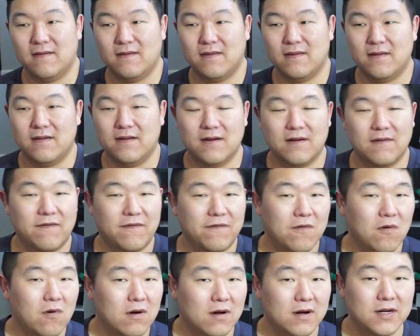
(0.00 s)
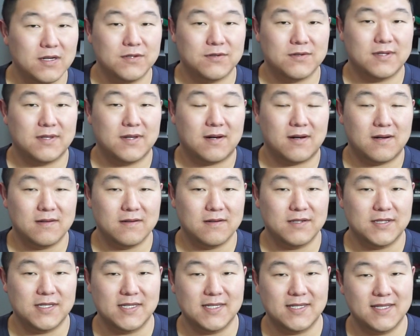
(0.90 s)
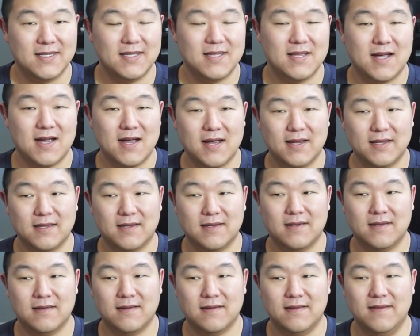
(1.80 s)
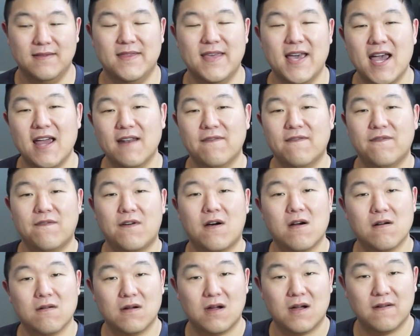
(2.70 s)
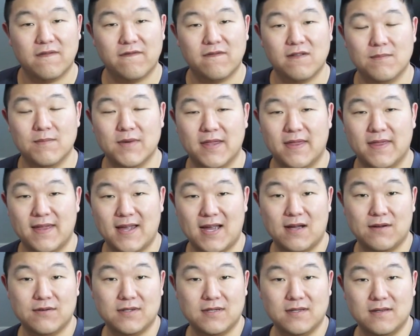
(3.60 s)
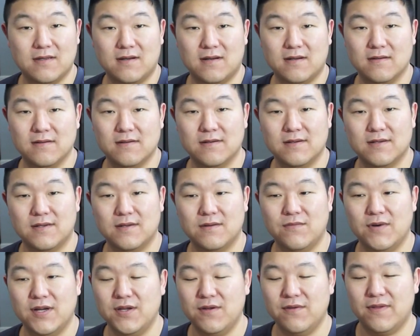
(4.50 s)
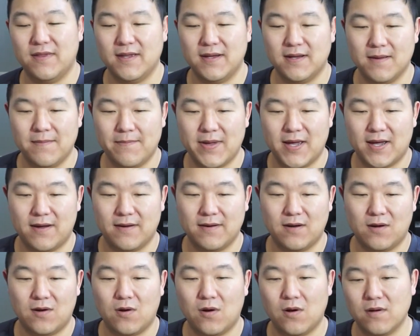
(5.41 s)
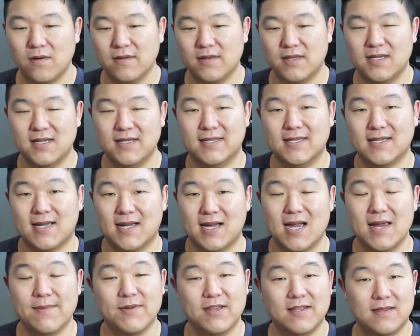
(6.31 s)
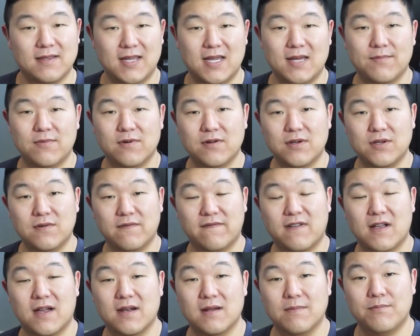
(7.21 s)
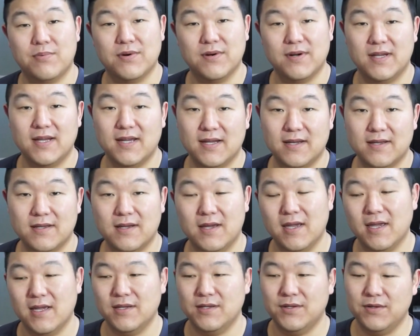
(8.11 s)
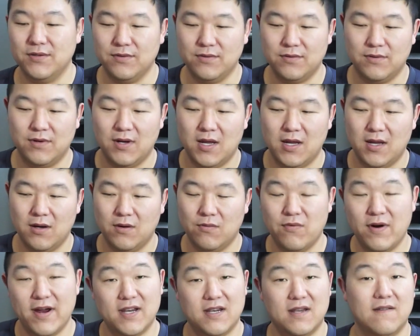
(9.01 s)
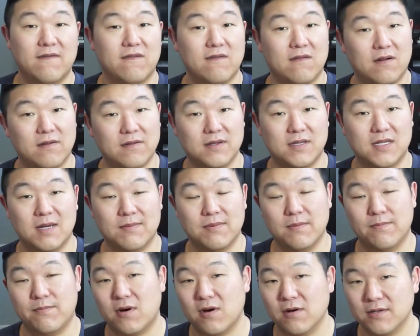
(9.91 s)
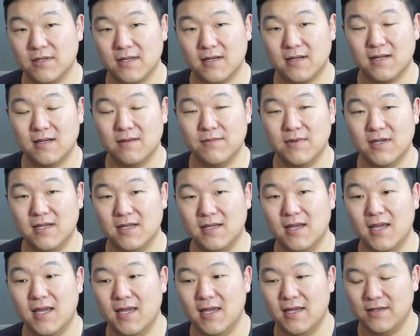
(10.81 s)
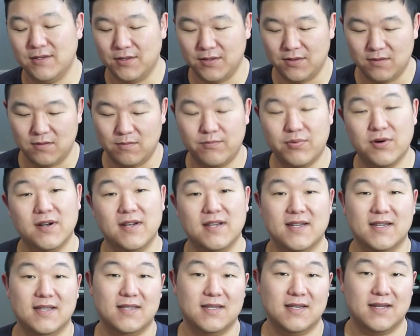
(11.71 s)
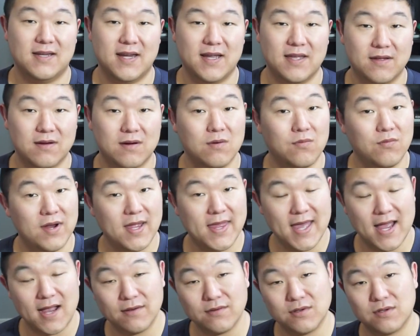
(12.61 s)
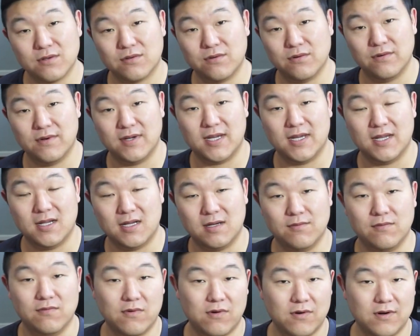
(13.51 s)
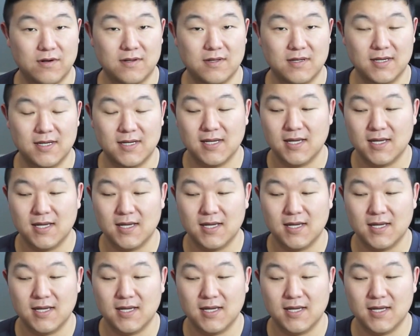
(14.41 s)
you know, $400 is not that far off from $1,000 when you think about all the time and labor you've got to put in to waiting for all the separate parts to come in, to putting it together without screwing it up royally.